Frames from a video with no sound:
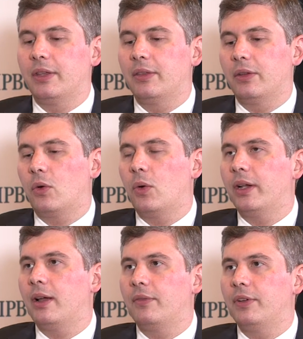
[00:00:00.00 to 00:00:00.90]
and then they're
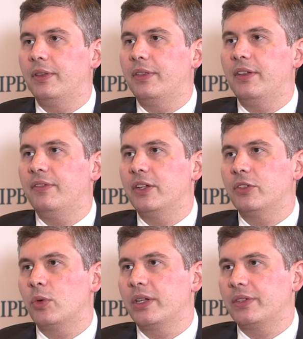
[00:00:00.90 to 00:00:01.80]
quite confident that they
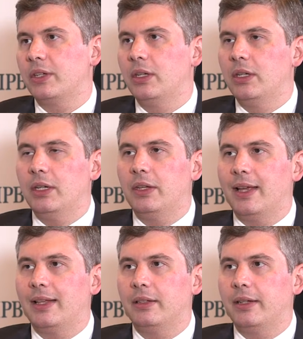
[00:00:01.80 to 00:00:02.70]
face risk in
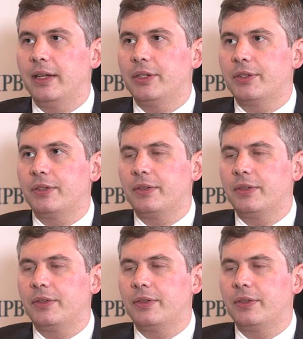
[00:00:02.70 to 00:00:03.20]
that litigation.